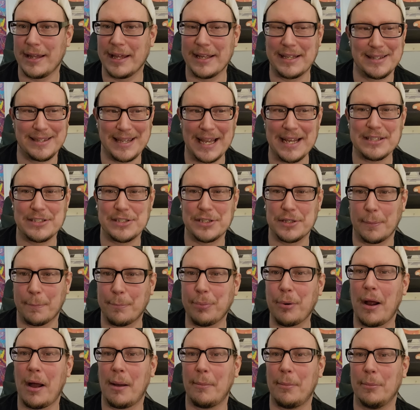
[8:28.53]
Like that's the
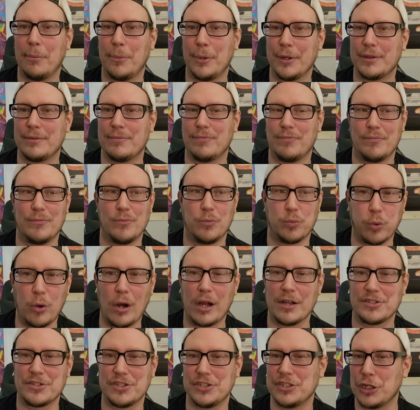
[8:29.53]
problem with
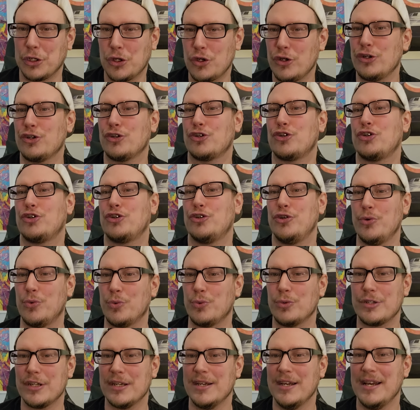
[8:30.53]
Russ is he couldn't
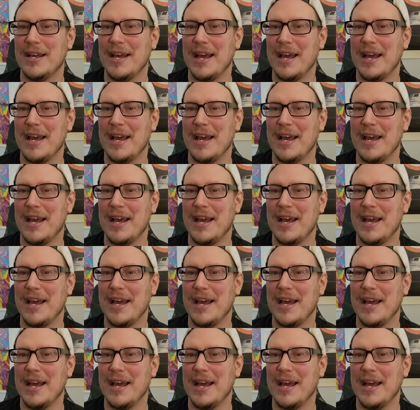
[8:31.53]
shoot.